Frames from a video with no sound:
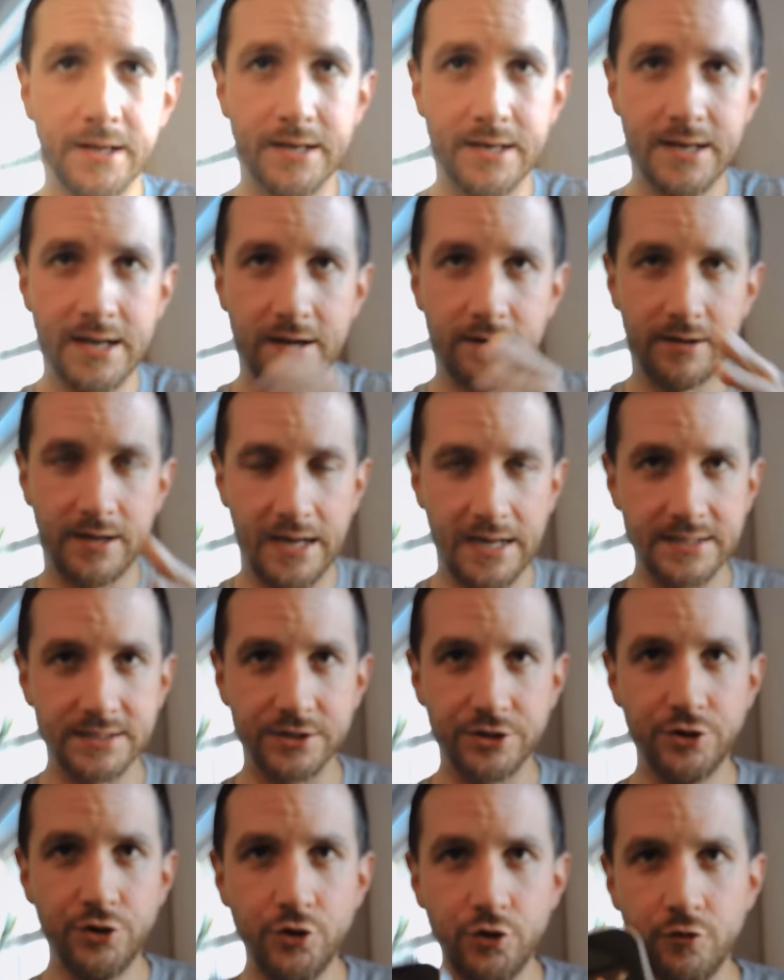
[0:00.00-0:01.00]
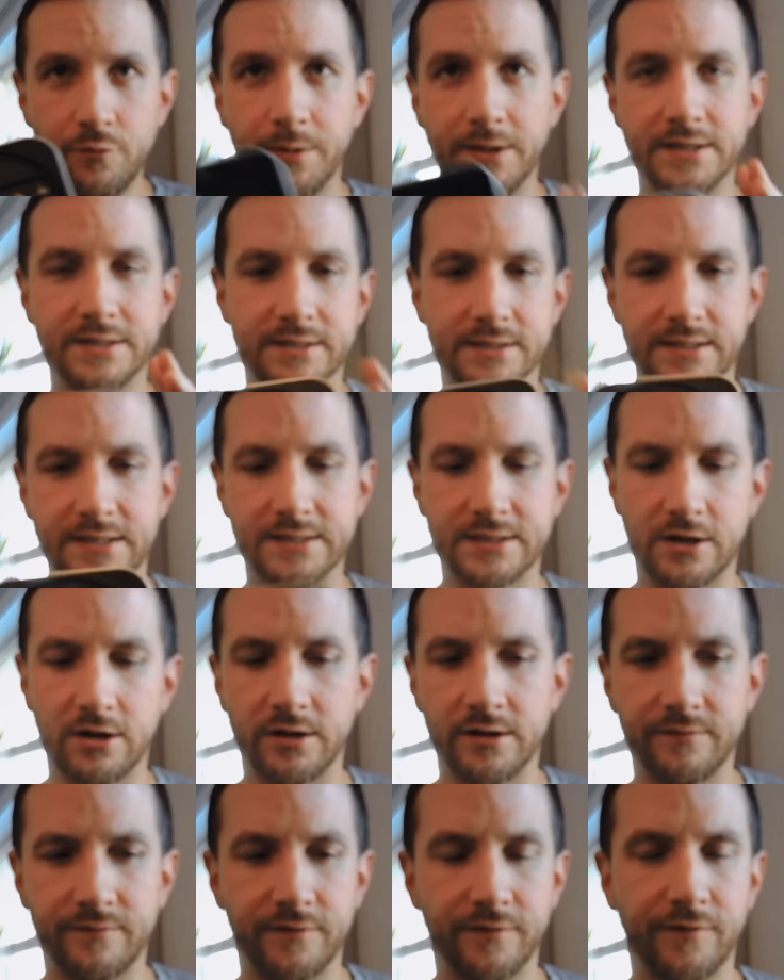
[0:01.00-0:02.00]
Now, as a newbie to this
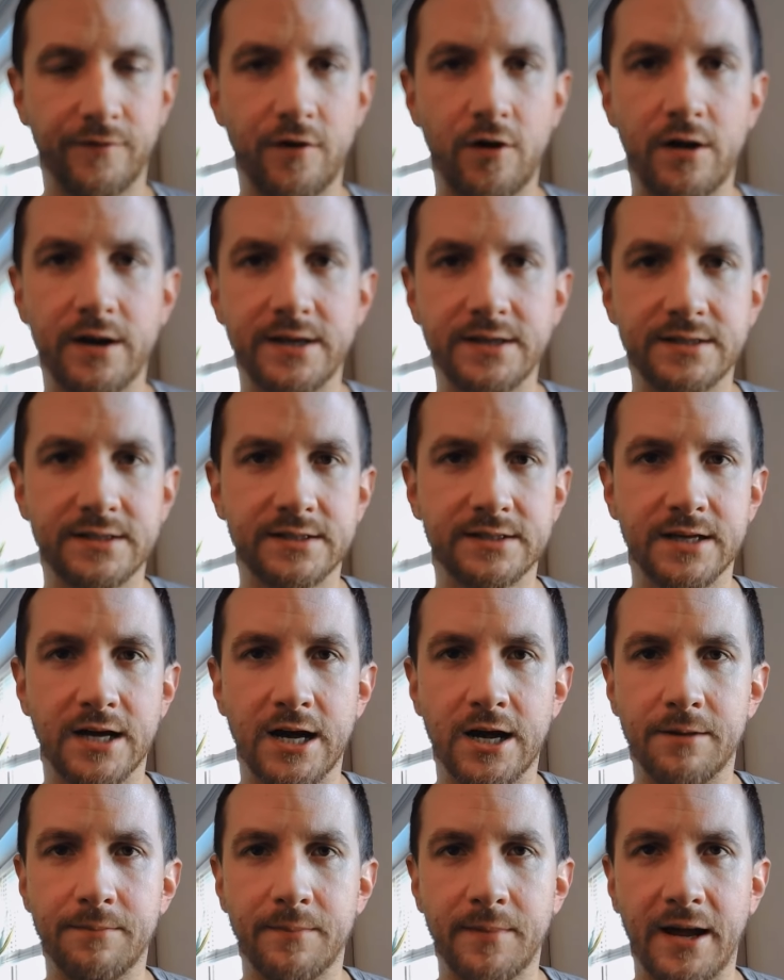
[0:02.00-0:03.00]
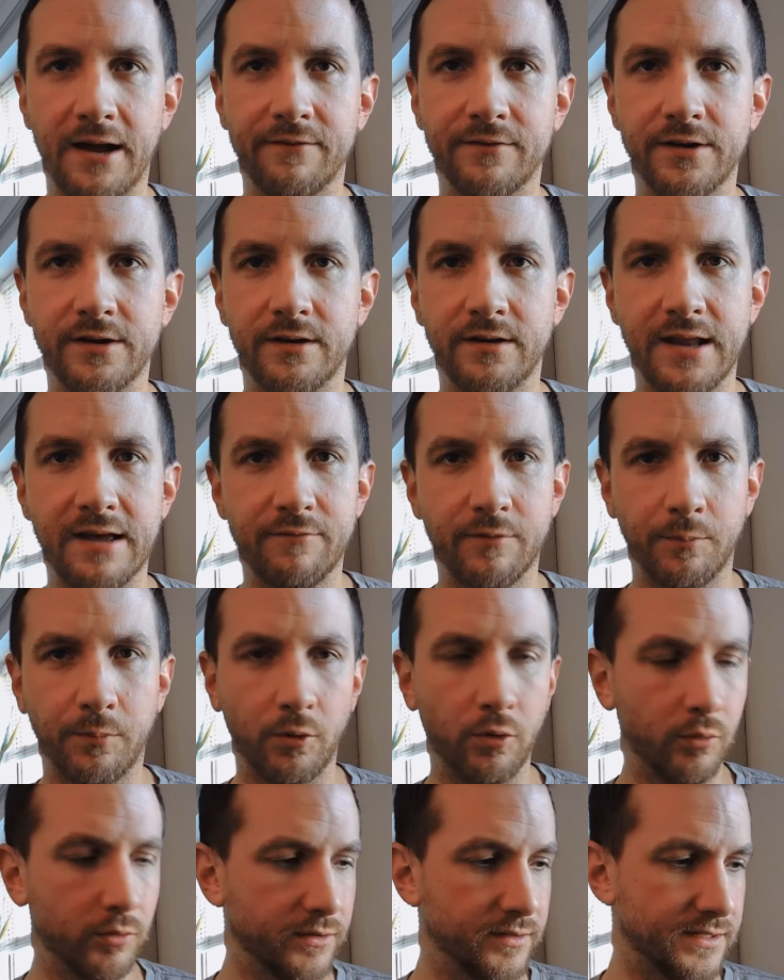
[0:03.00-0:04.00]
kind of device, having never
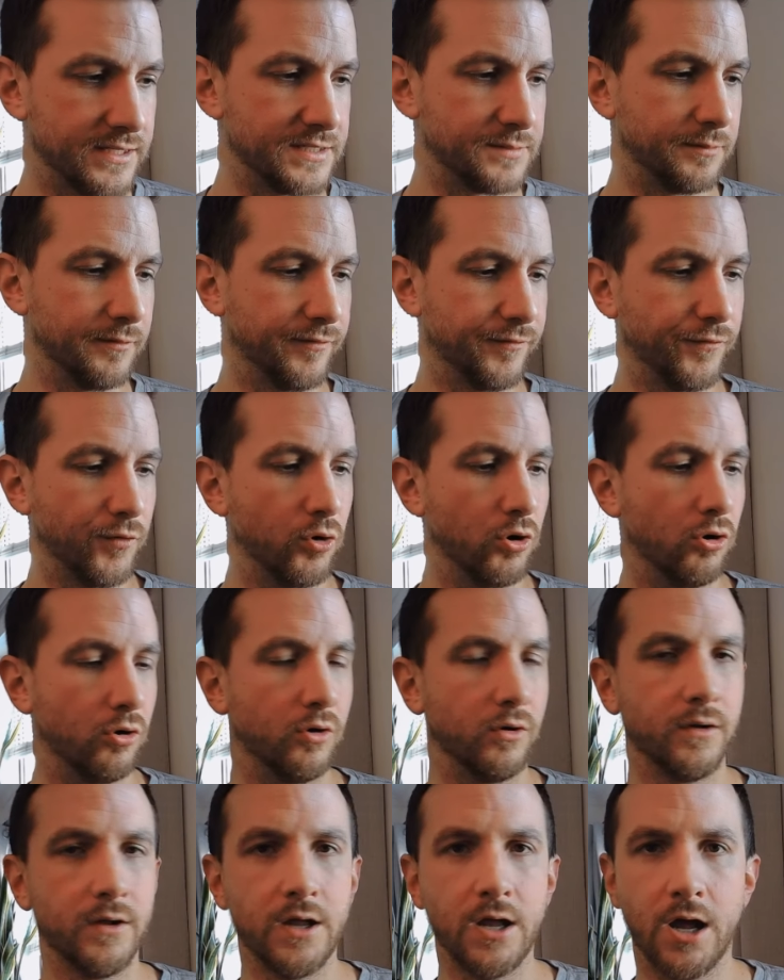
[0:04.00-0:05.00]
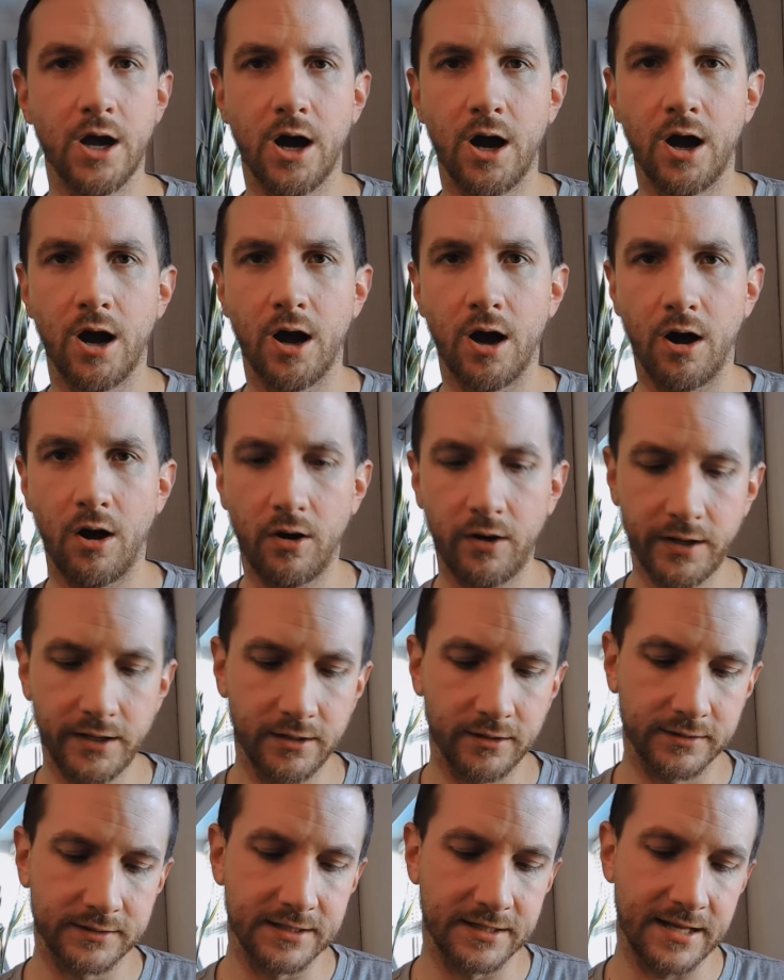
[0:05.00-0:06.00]
bought one of these before, I
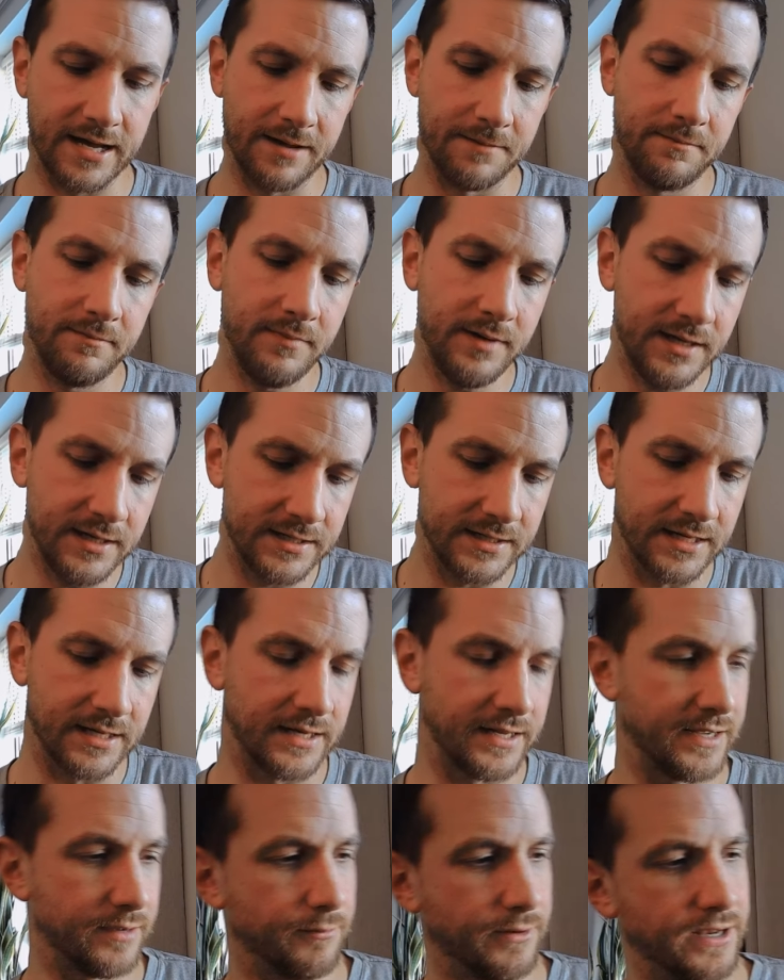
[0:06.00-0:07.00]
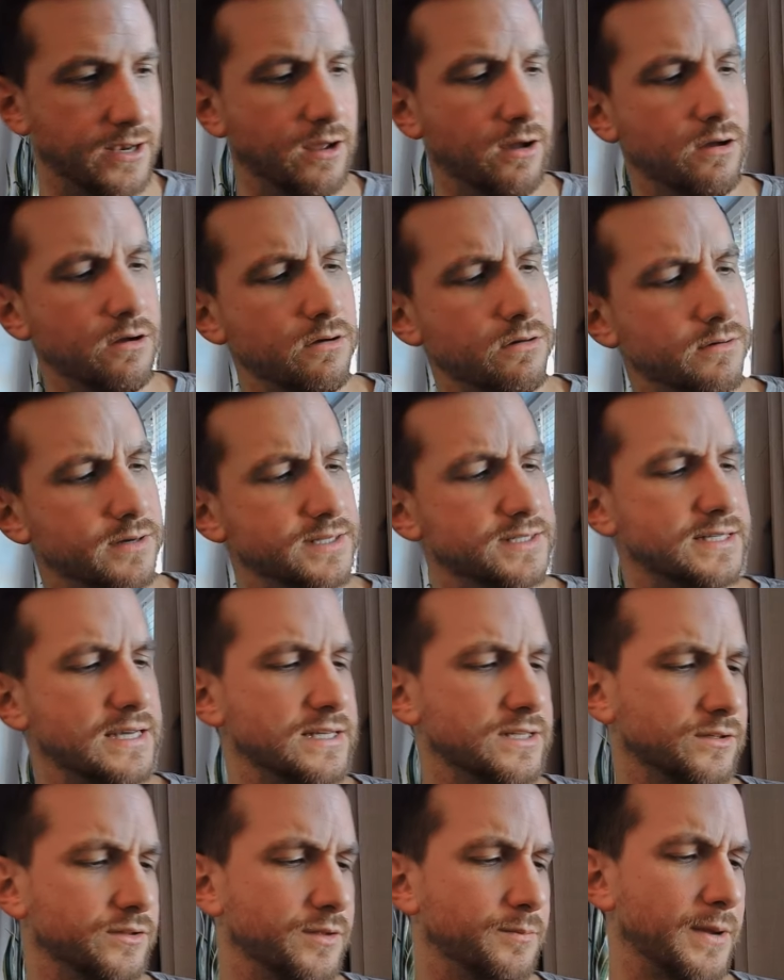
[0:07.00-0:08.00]
looked at that immediately and went, oh, it
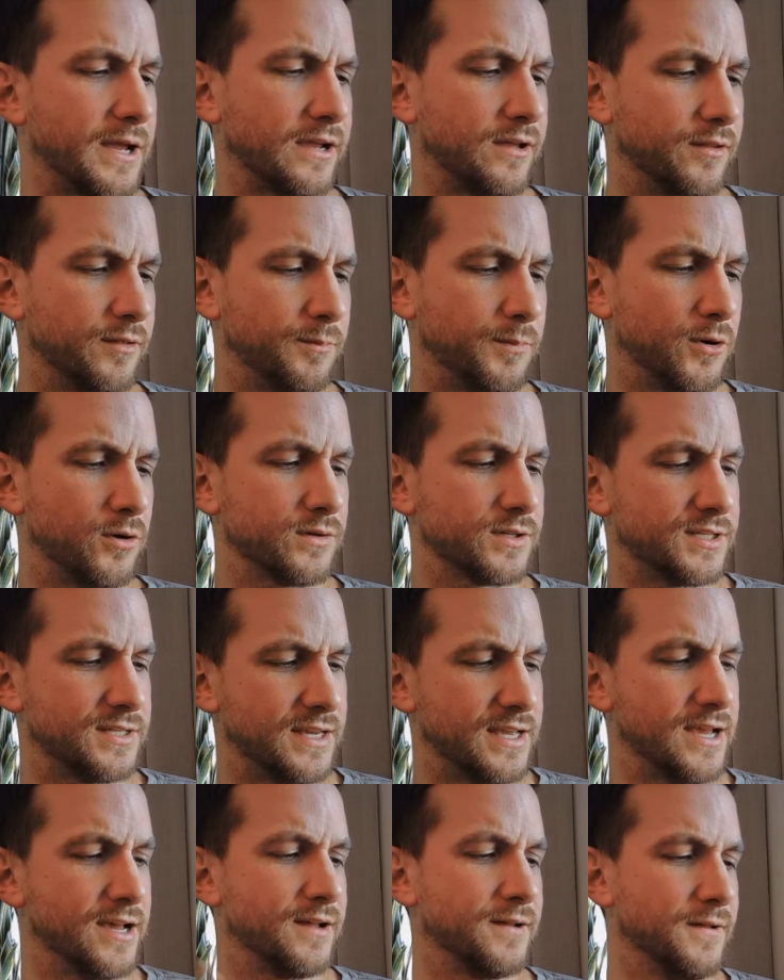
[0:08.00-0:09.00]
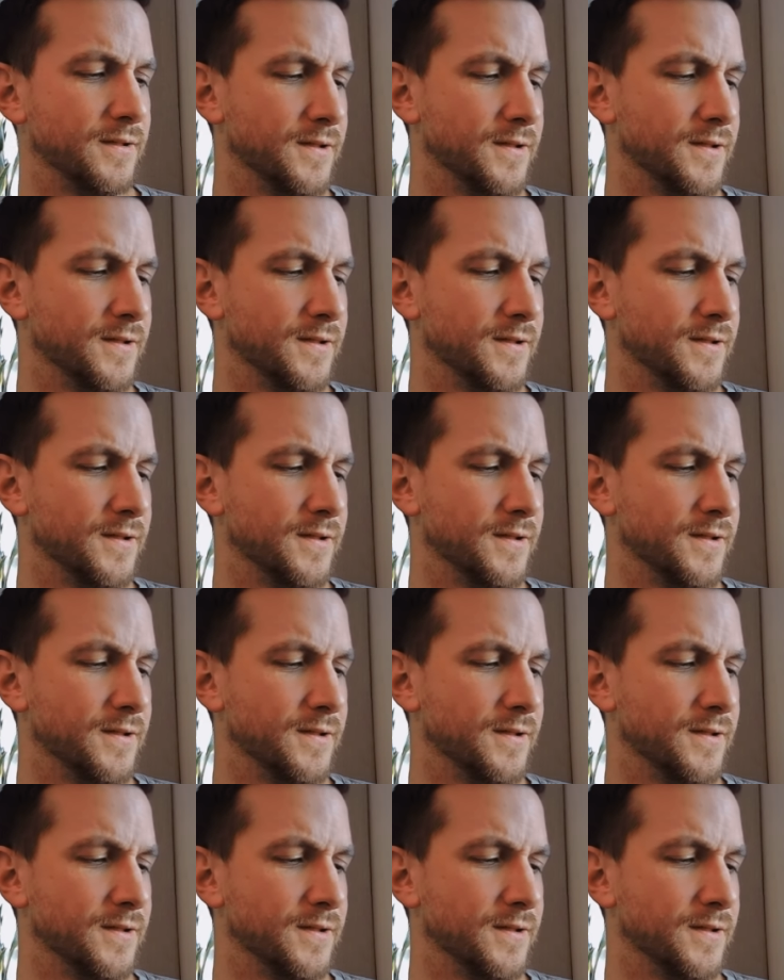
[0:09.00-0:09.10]
says on the back of the box here,